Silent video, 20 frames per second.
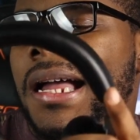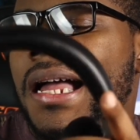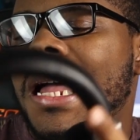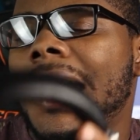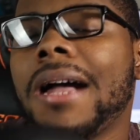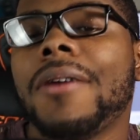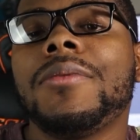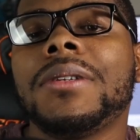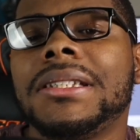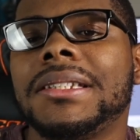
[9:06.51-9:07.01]

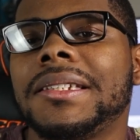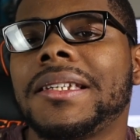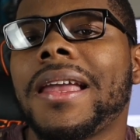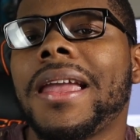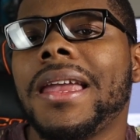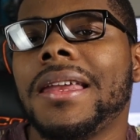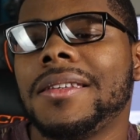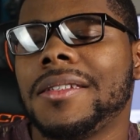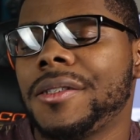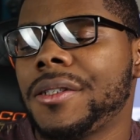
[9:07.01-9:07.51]
I would
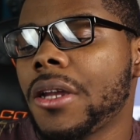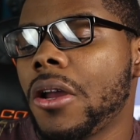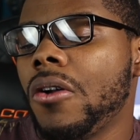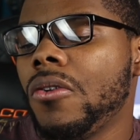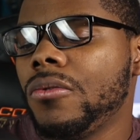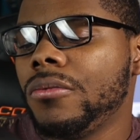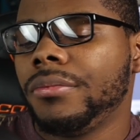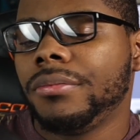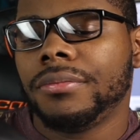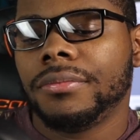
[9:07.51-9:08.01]
say
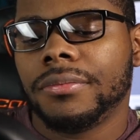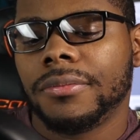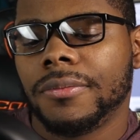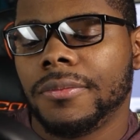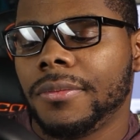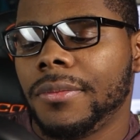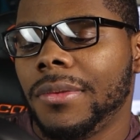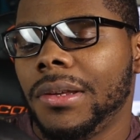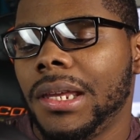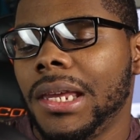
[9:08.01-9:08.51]
so.
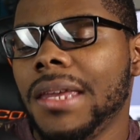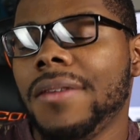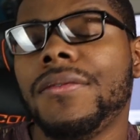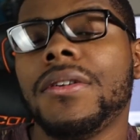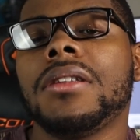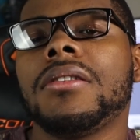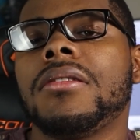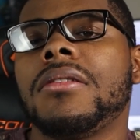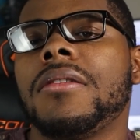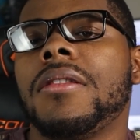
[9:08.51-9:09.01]

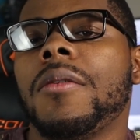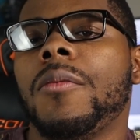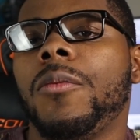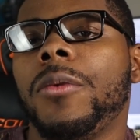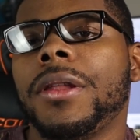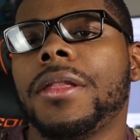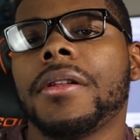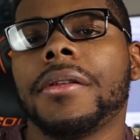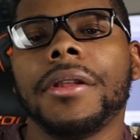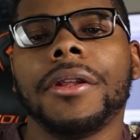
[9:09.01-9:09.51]
Even
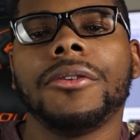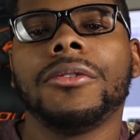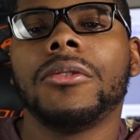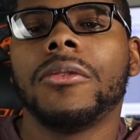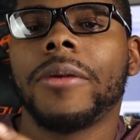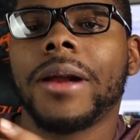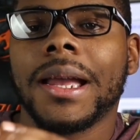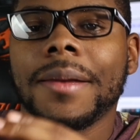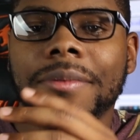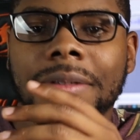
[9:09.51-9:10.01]
with the little
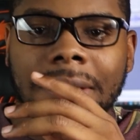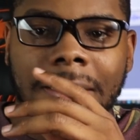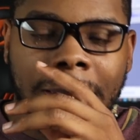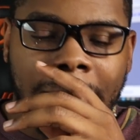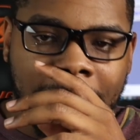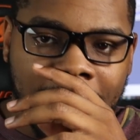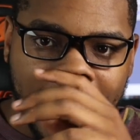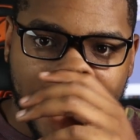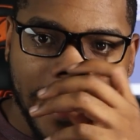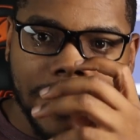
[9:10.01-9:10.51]
gripes that
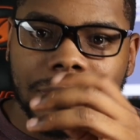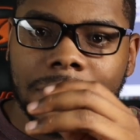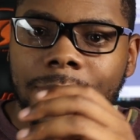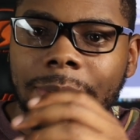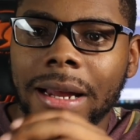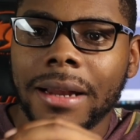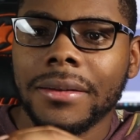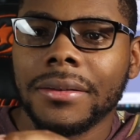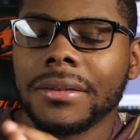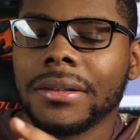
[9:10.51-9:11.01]
I have
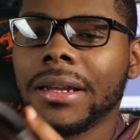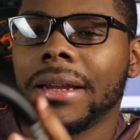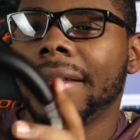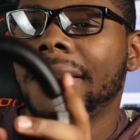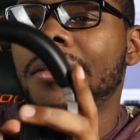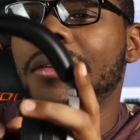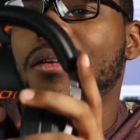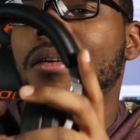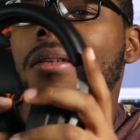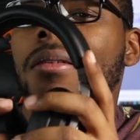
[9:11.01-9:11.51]
about it,
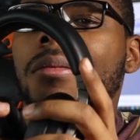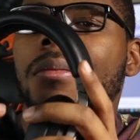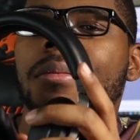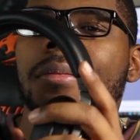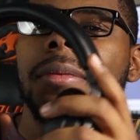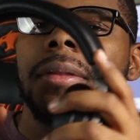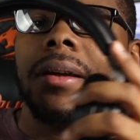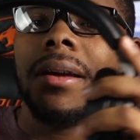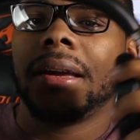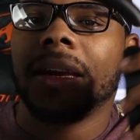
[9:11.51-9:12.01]
like
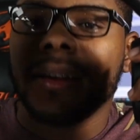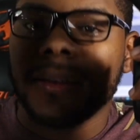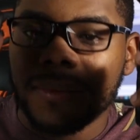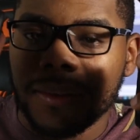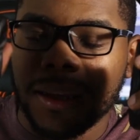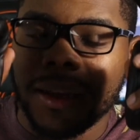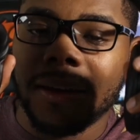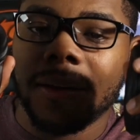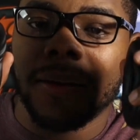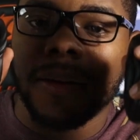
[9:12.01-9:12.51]
the
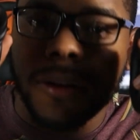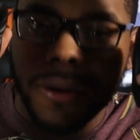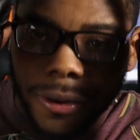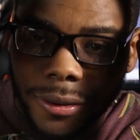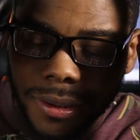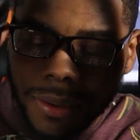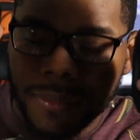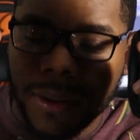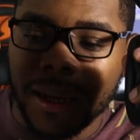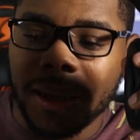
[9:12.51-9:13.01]
headset
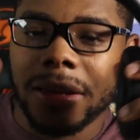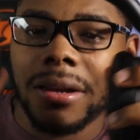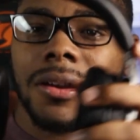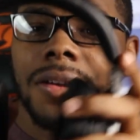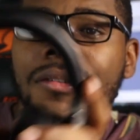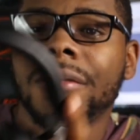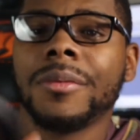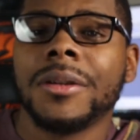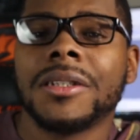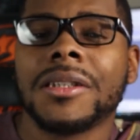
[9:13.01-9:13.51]
hurting my
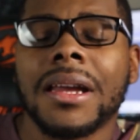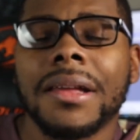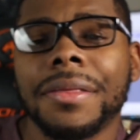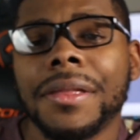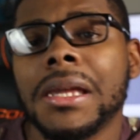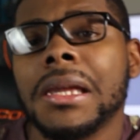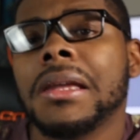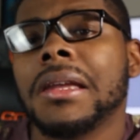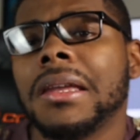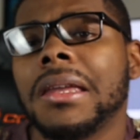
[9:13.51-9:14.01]
ears, which I
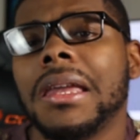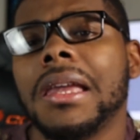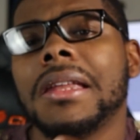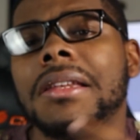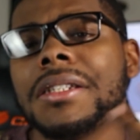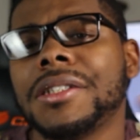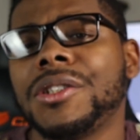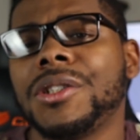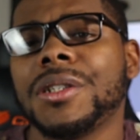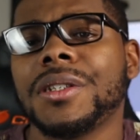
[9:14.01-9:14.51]
think
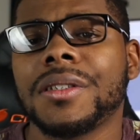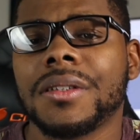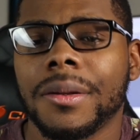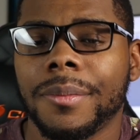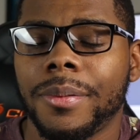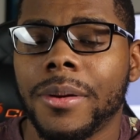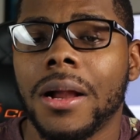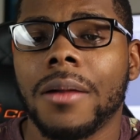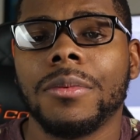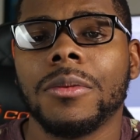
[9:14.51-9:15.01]
again is just a
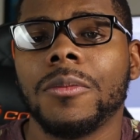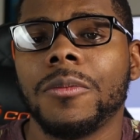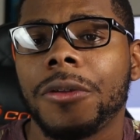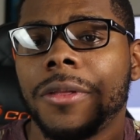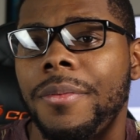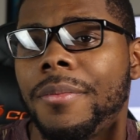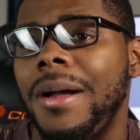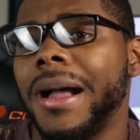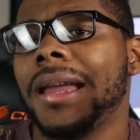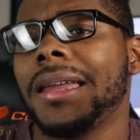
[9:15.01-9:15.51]
problem
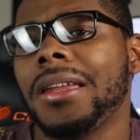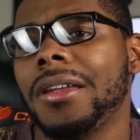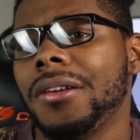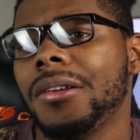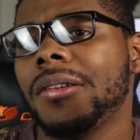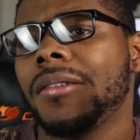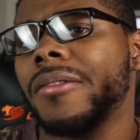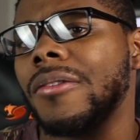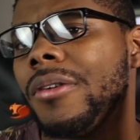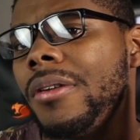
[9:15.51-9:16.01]
with my
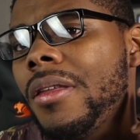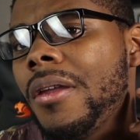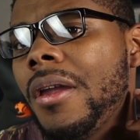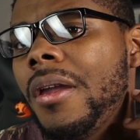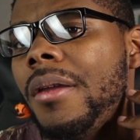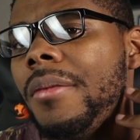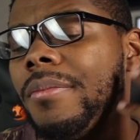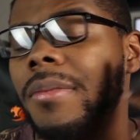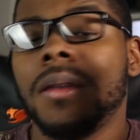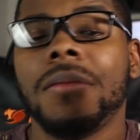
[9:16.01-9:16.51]
ears, or
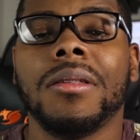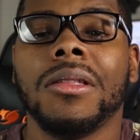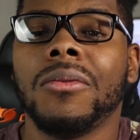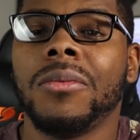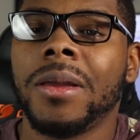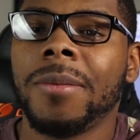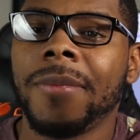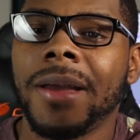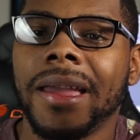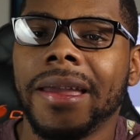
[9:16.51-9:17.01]
maybe the
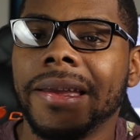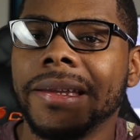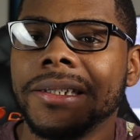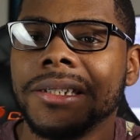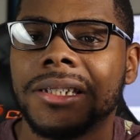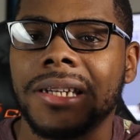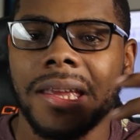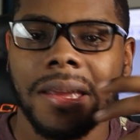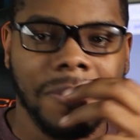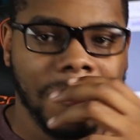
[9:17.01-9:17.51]
way my
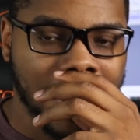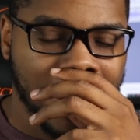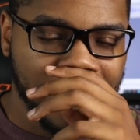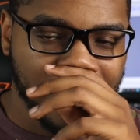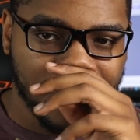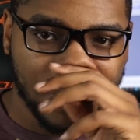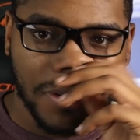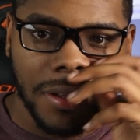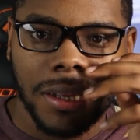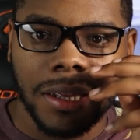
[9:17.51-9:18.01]
head's shaped. I
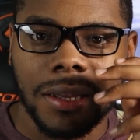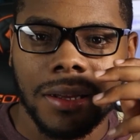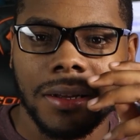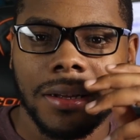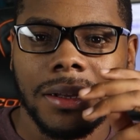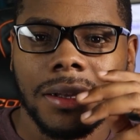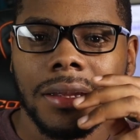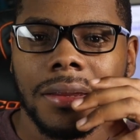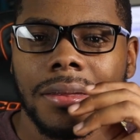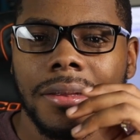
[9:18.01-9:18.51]
don't think
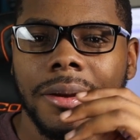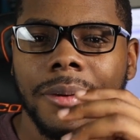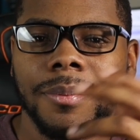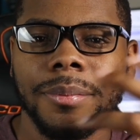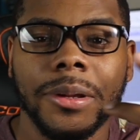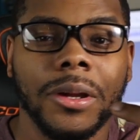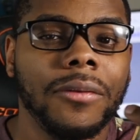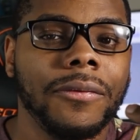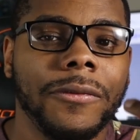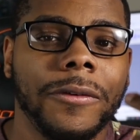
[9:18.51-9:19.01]
they're
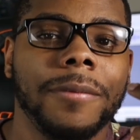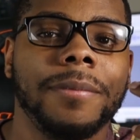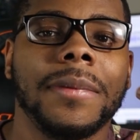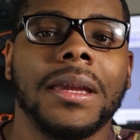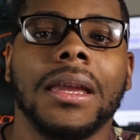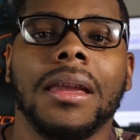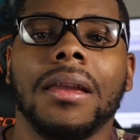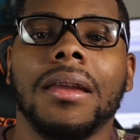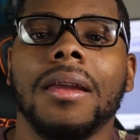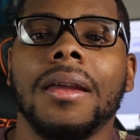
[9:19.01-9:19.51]
built for
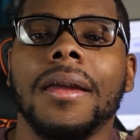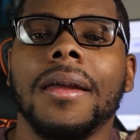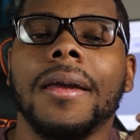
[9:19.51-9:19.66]
me.